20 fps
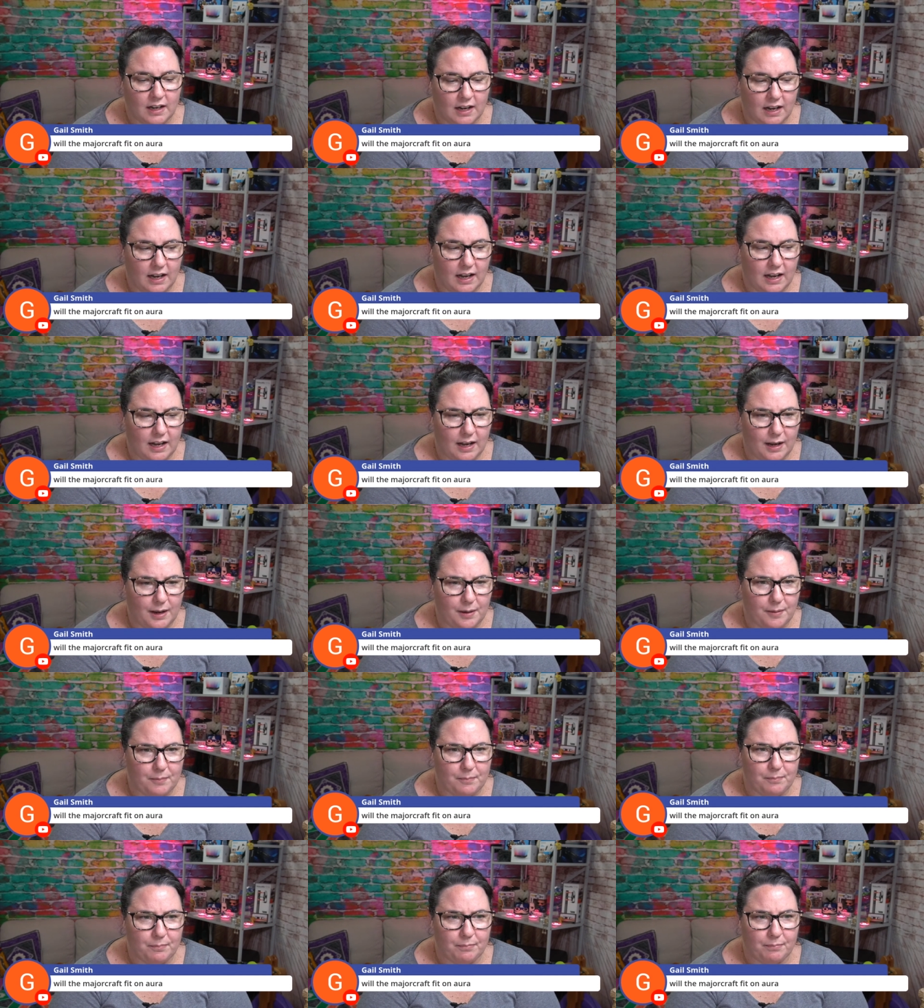
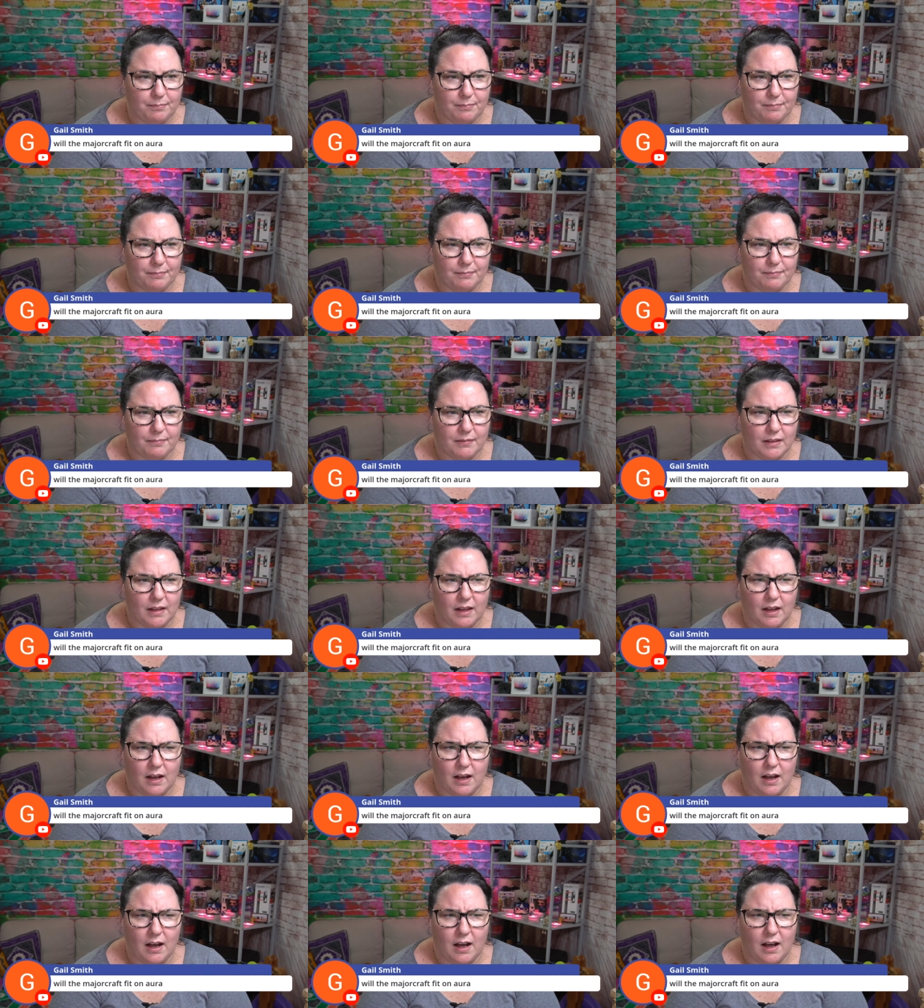Um,
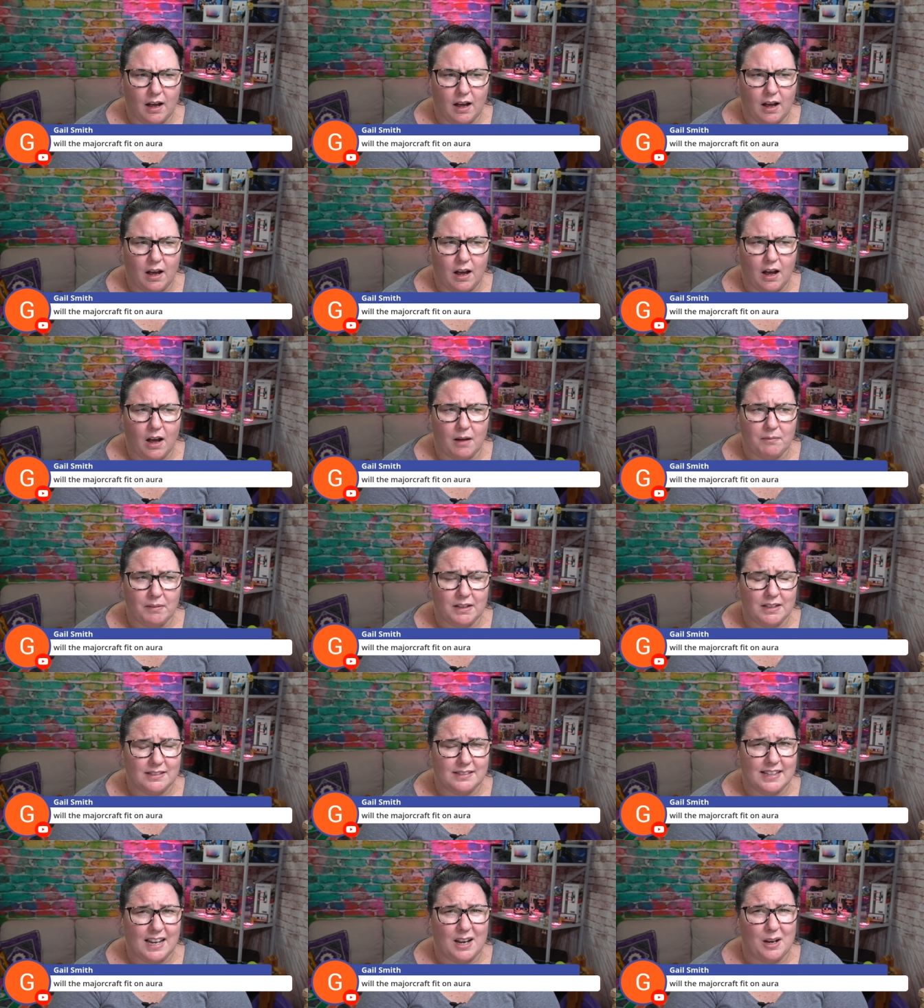I'm going to
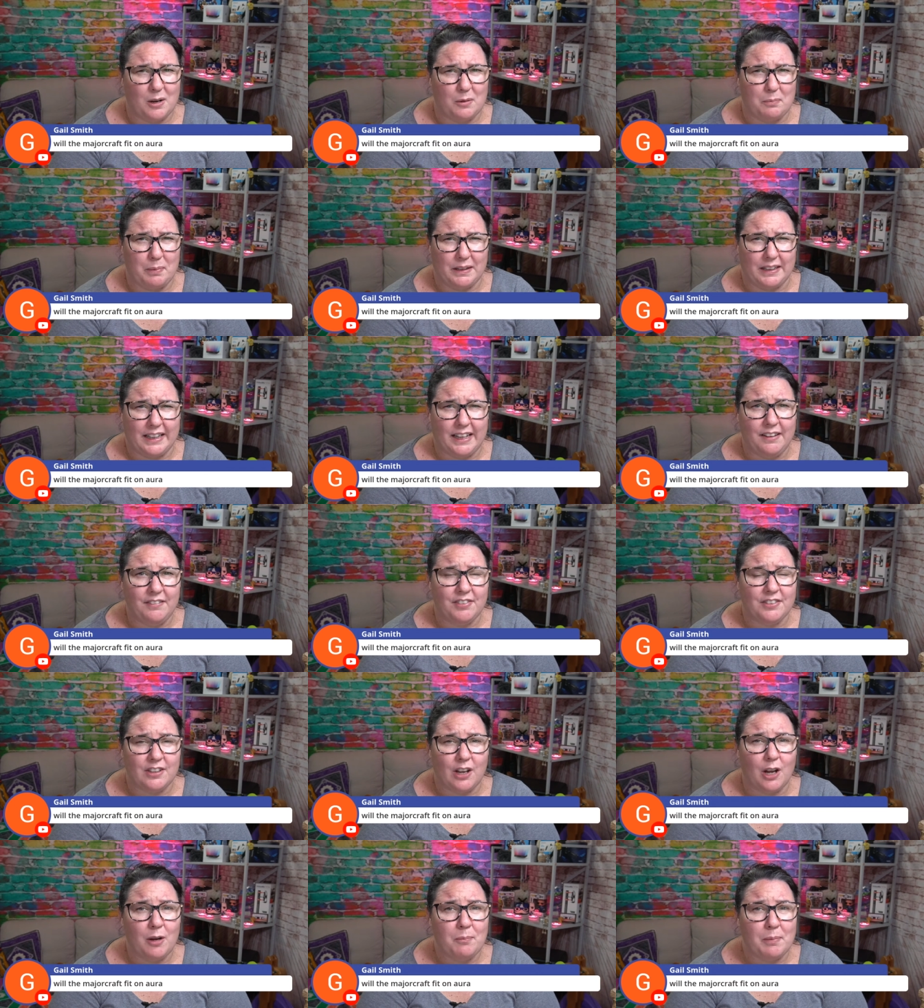say I believe
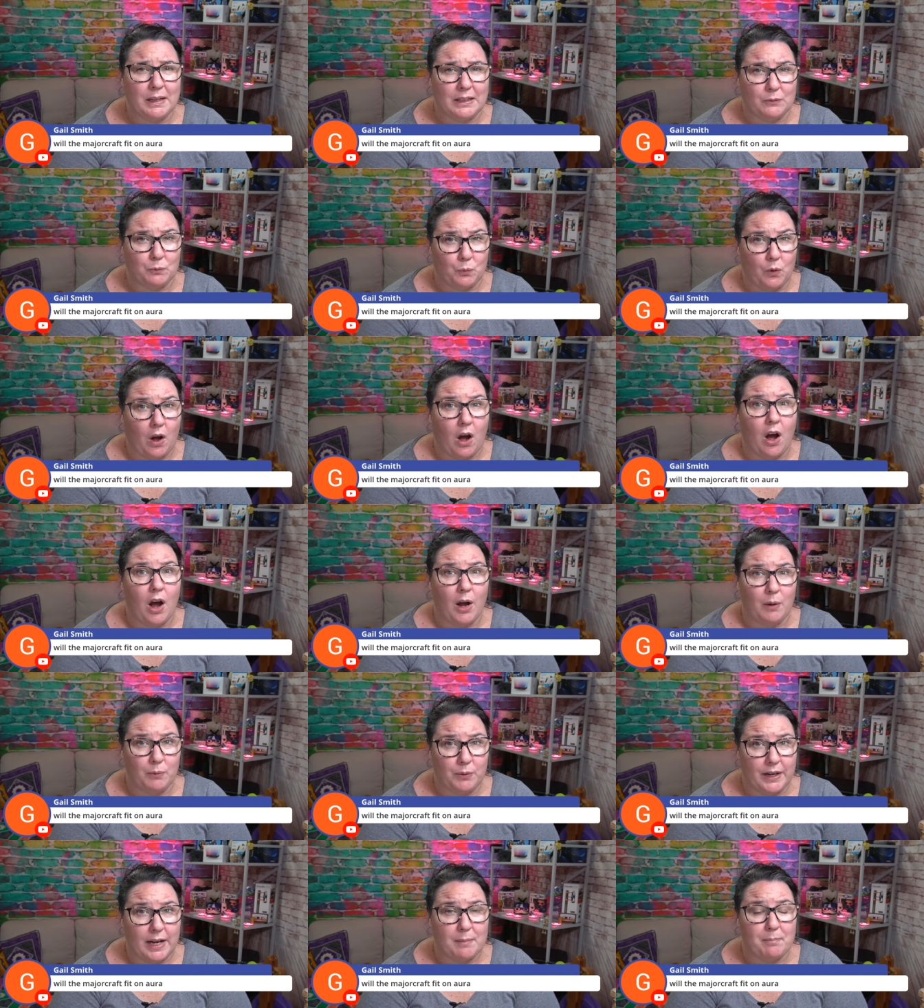so, but I
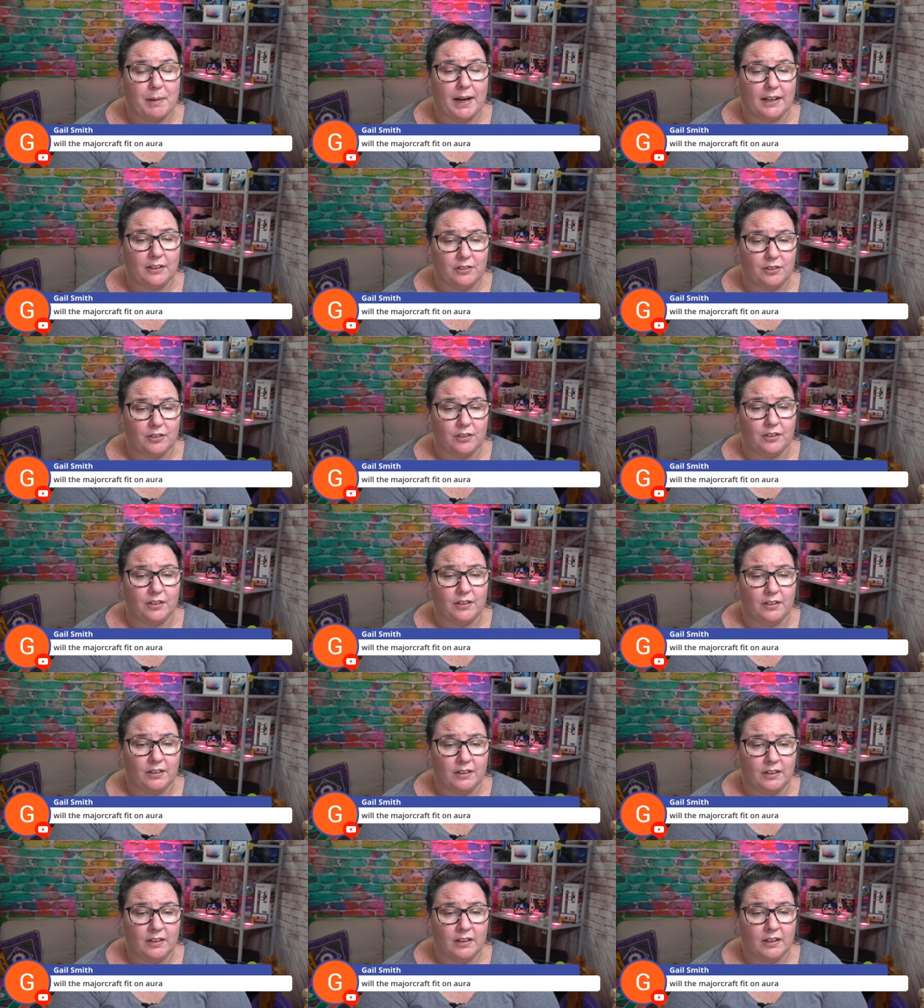will get back to you.
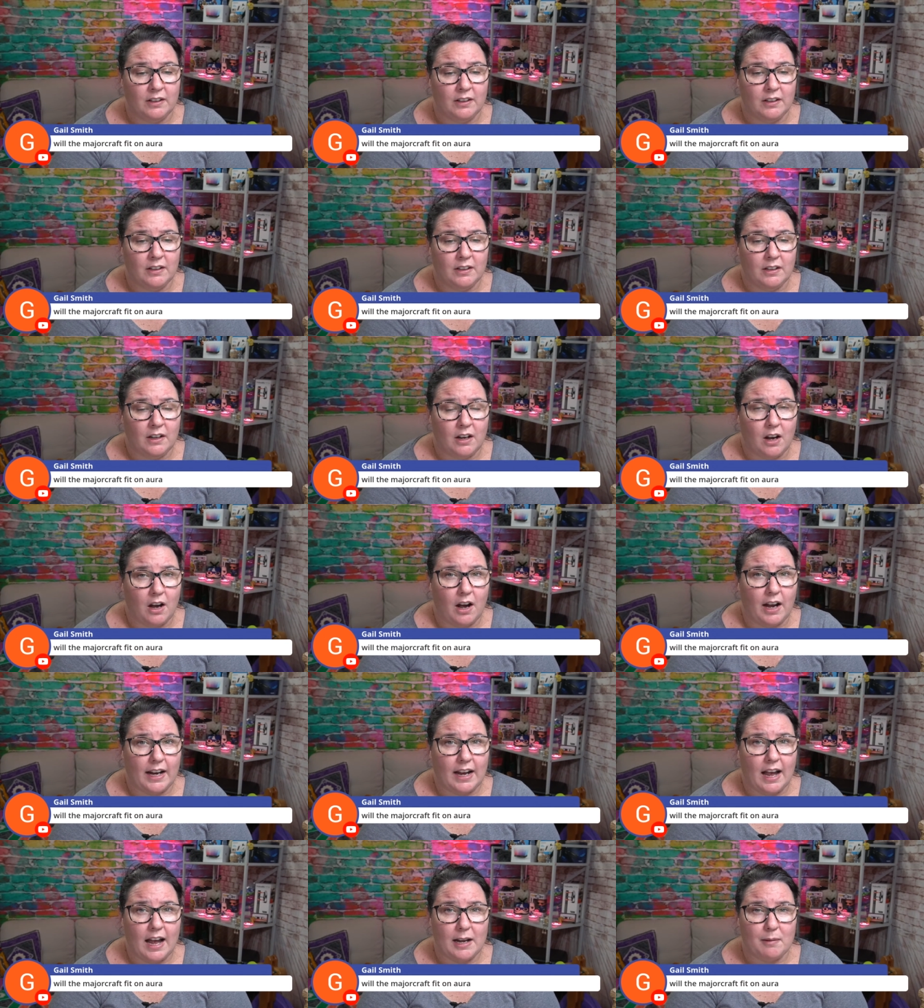I
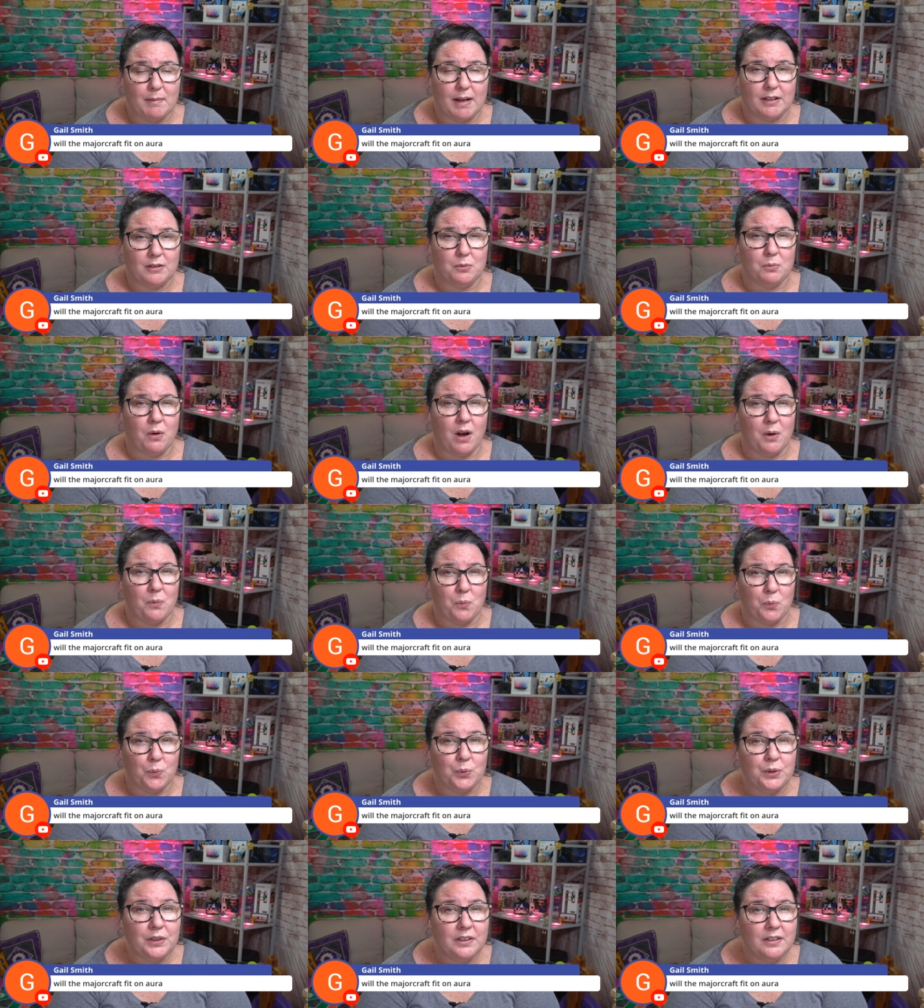can't imagine why it
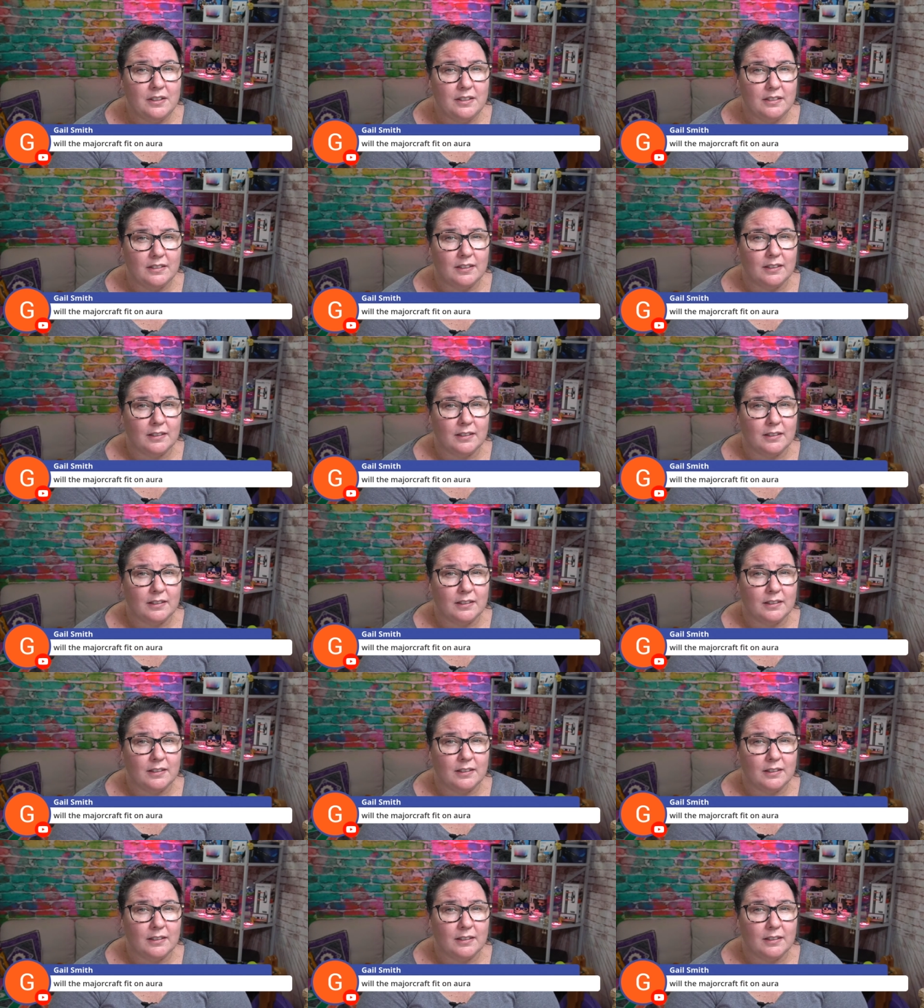wouldn't